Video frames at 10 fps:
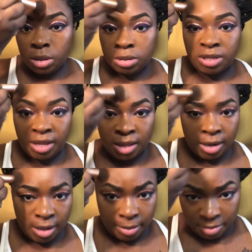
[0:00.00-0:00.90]
Taking
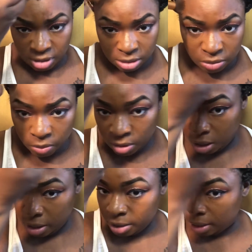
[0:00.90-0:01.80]
it up into the
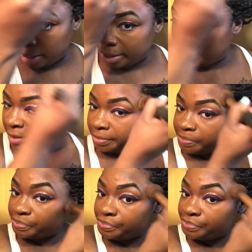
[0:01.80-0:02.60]
hairline,